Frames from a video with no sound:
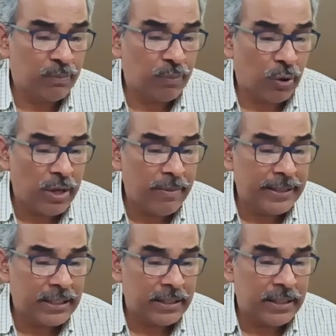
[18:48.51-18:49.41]

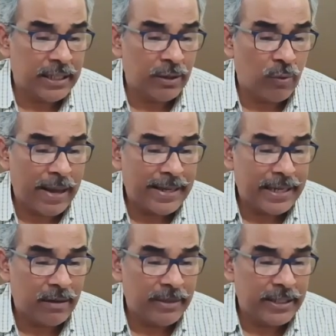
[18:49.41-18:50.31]
Prohibition Inquiry
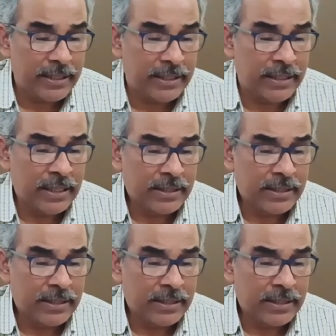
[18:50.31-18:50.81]
Committee.